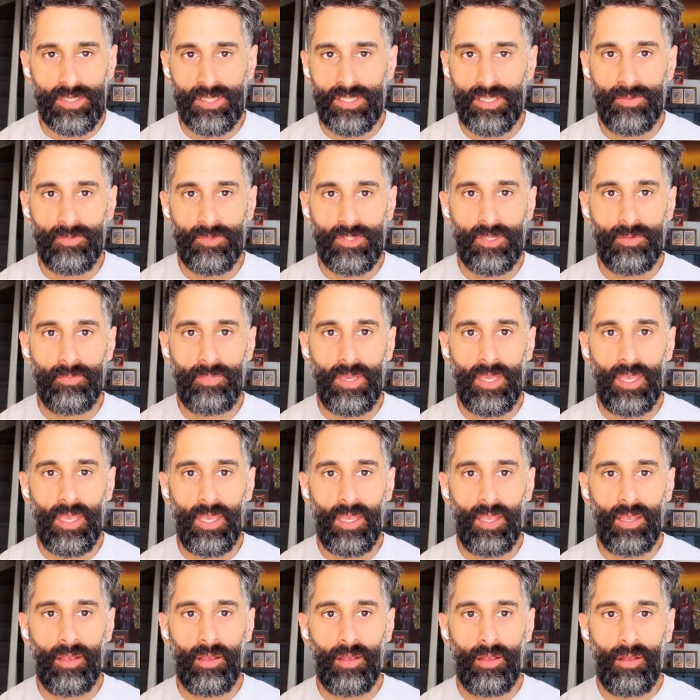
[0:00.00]
seem to
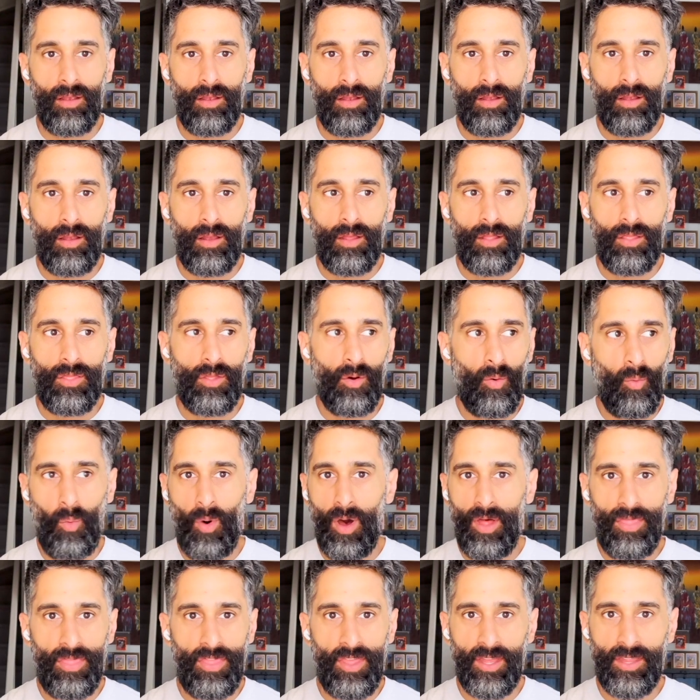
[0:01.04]
be the
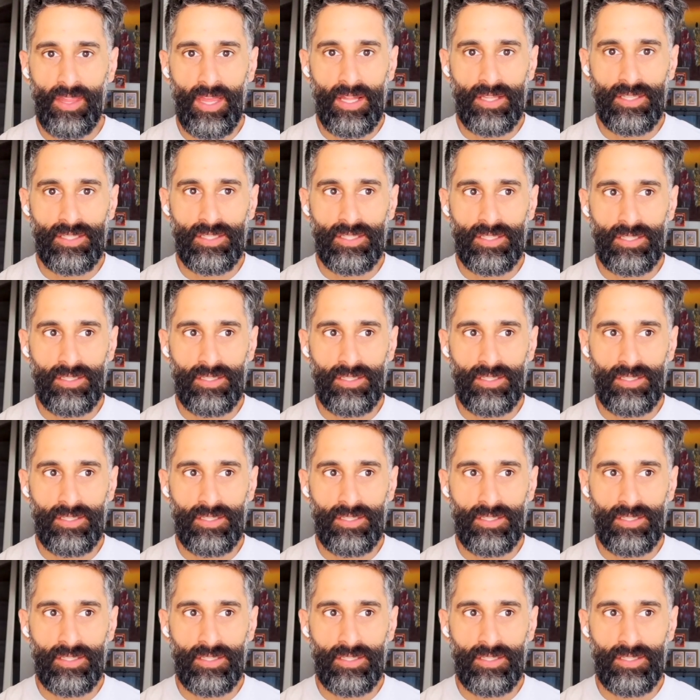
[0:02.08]
one thing that